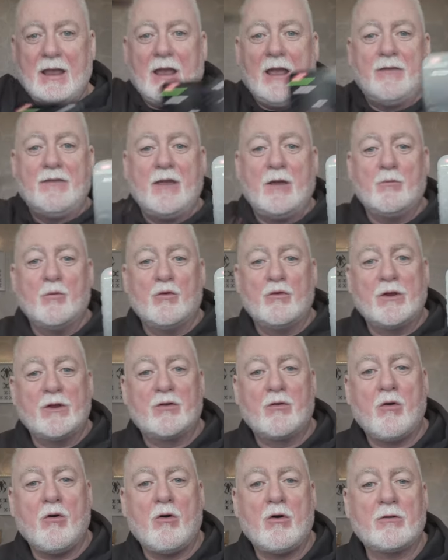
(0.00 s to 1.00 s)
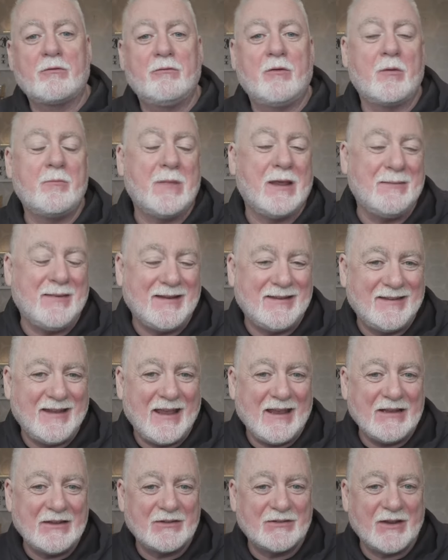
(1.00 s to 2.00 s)
and then we'll record for maybe
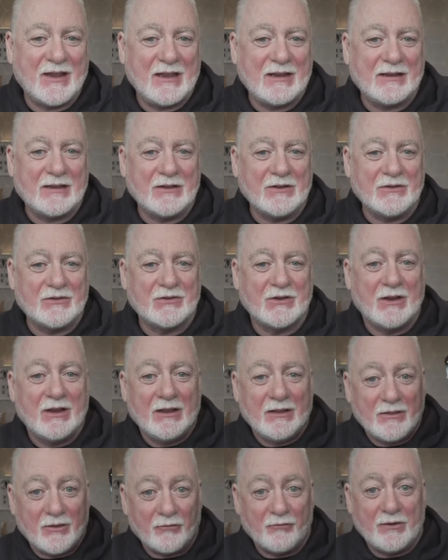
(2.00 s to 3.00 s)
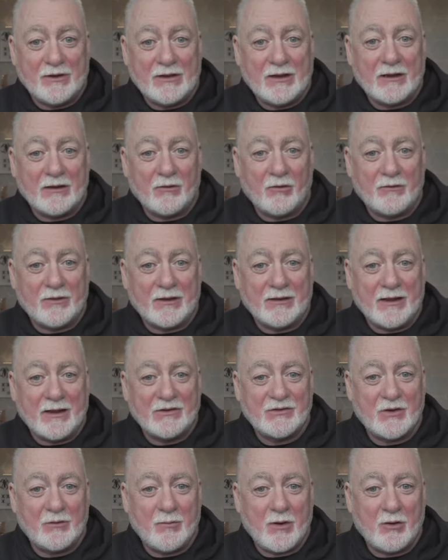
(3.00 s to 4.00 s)
ten seconds the reading on the
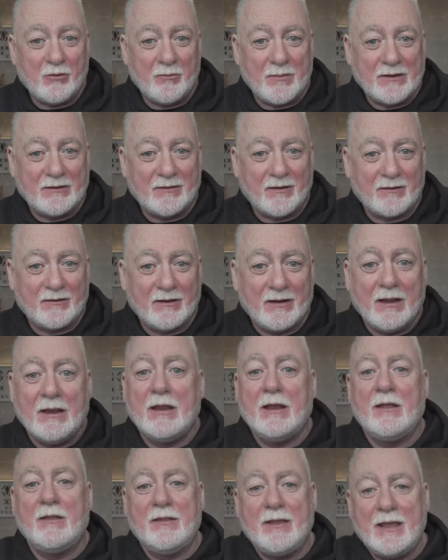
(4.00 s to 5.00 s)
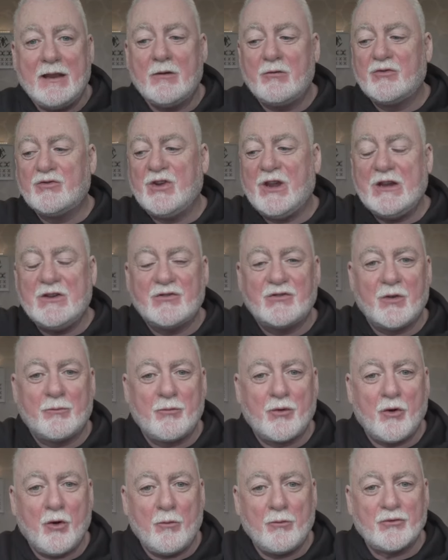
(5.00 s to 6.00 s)
decibel meter. Then I'll change the
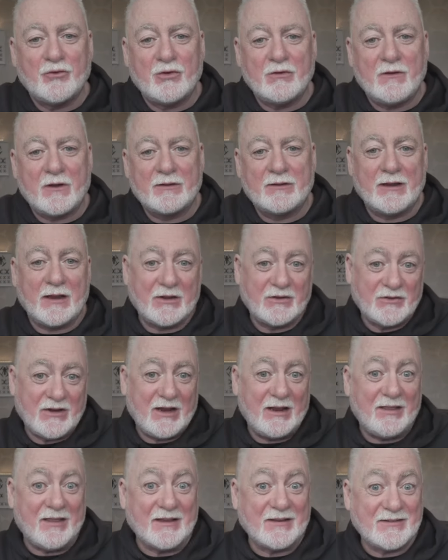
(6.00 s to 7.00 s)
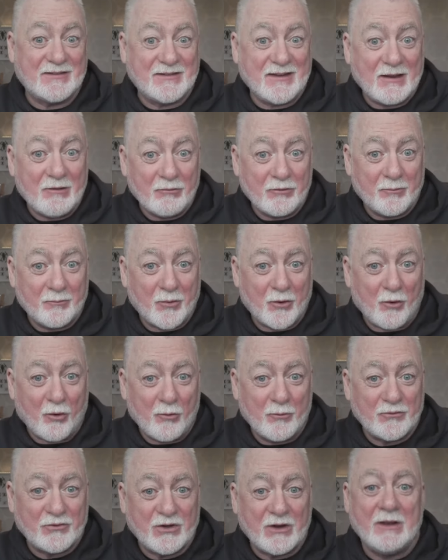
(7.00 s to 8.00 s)
props over to a set of the stealth
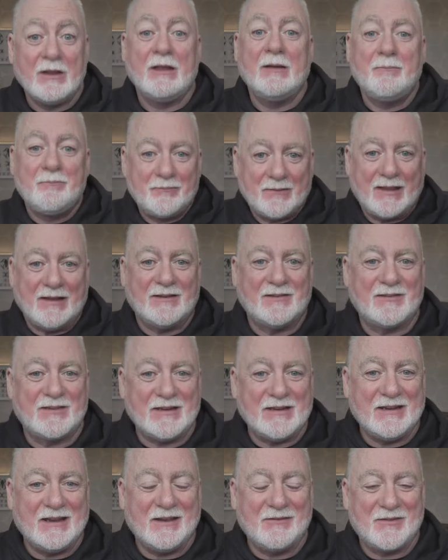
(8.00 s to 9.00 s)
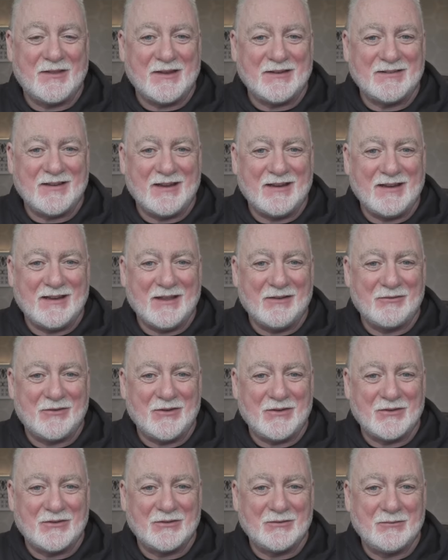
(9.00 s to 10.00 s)
props and see if there's any
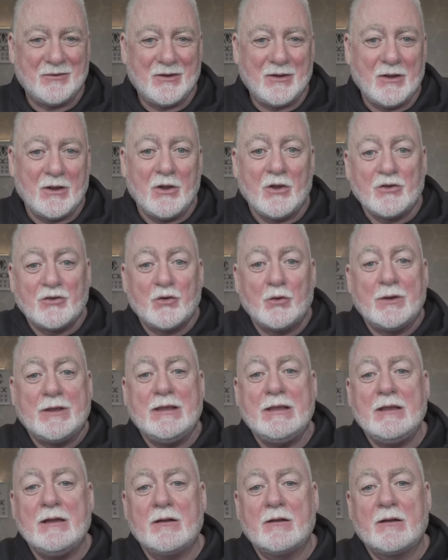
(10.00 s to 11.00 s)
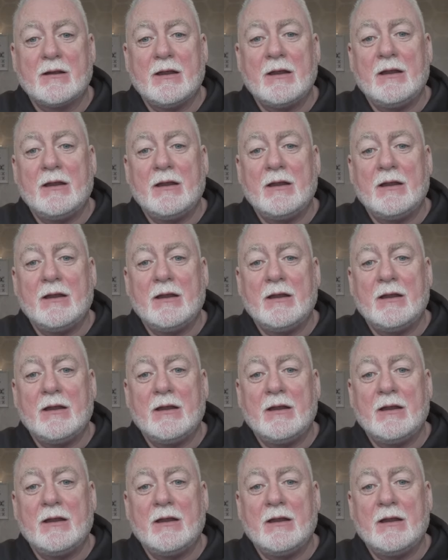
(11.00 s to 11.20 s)
difference. So here